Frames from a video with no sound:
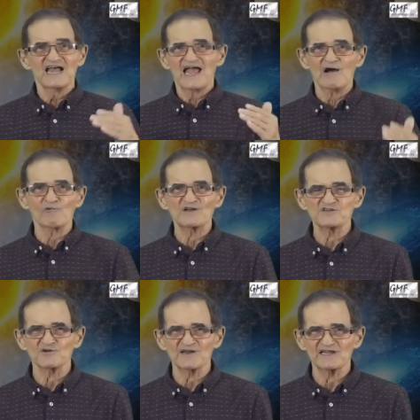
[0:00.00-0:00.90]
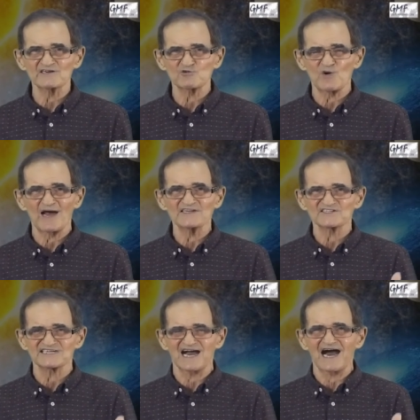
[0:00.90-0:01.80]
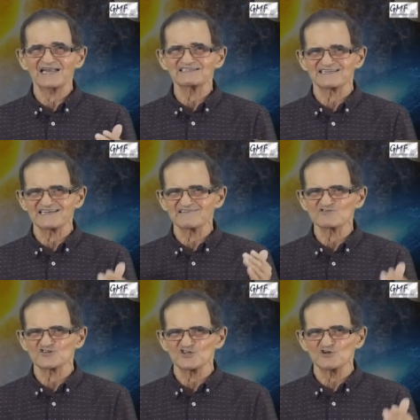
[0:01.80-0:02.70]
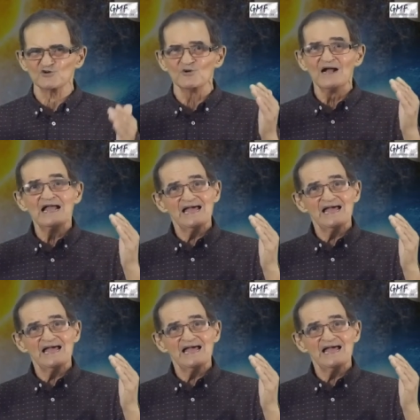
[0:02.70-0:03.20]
And when you're in Christ, God gives you